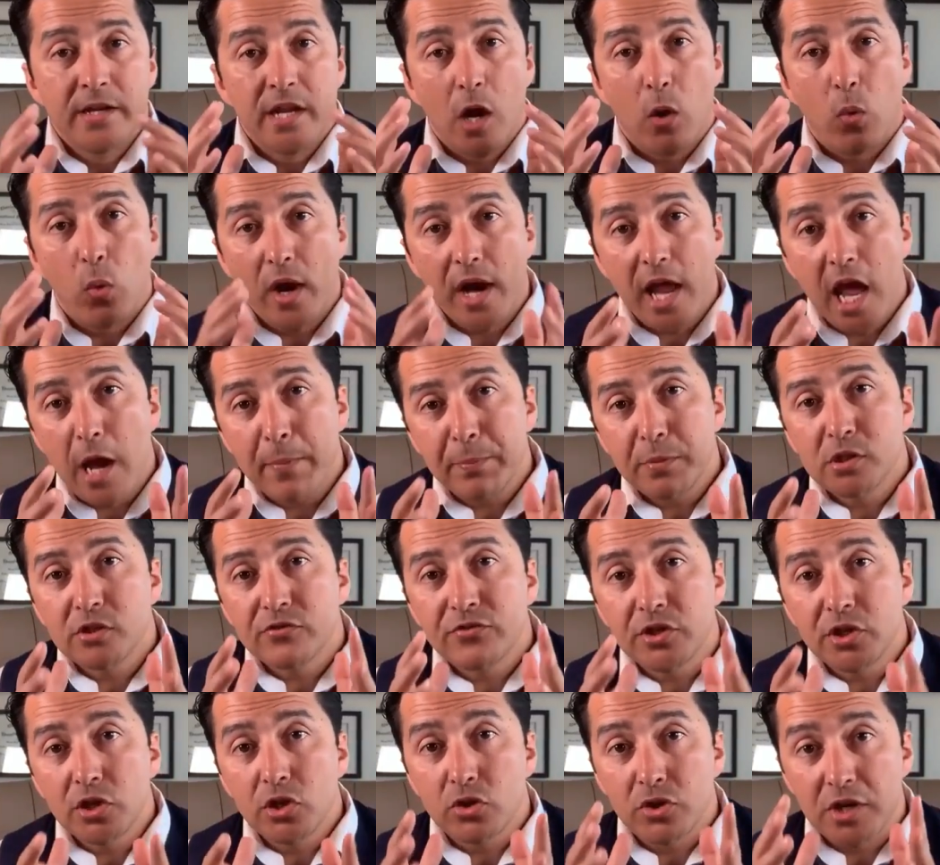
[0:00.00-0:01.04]
Now, what happens
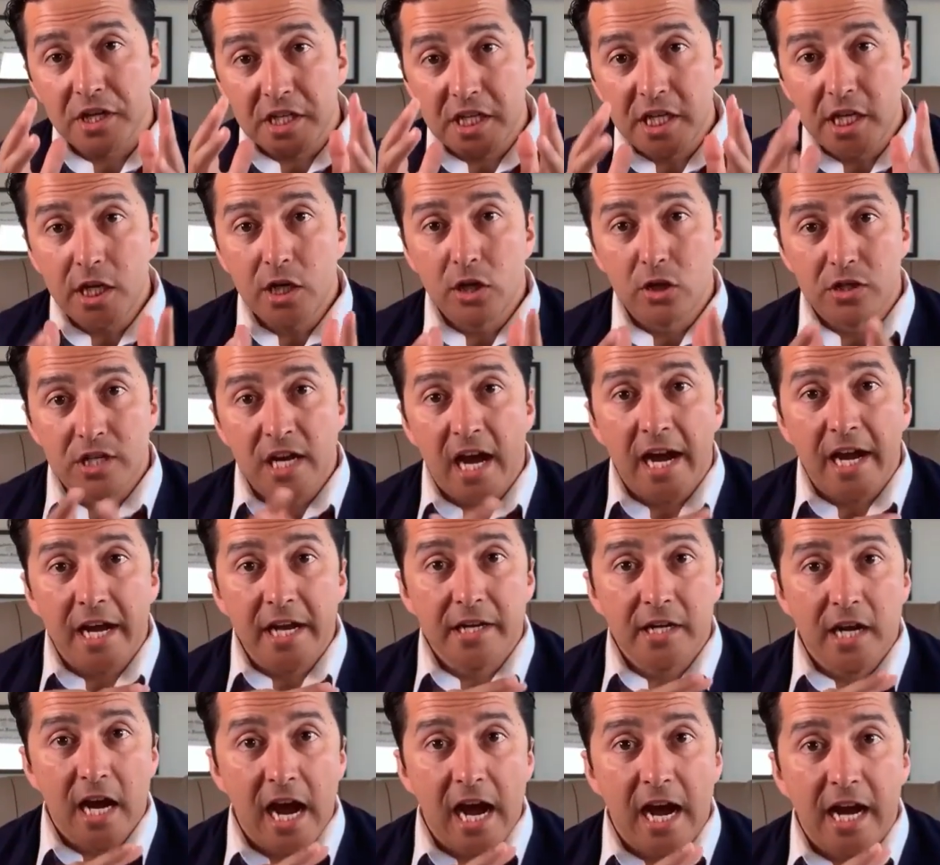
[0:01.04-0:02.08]
when you're on a keto
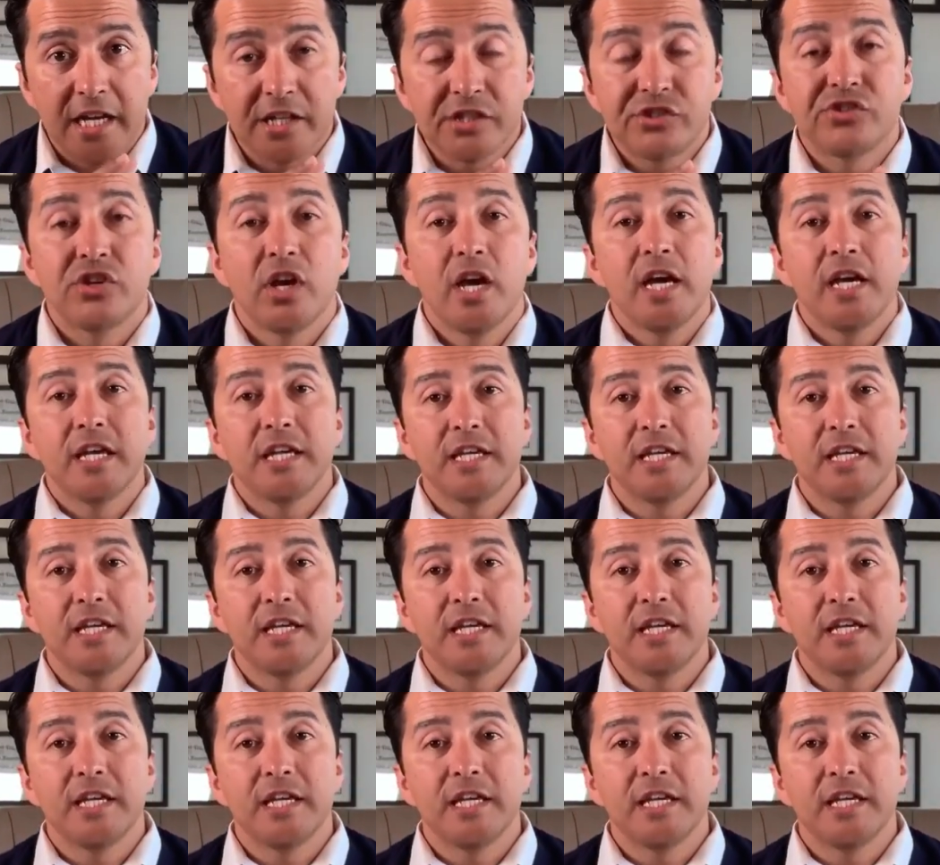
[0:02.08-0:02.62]
diet, guys?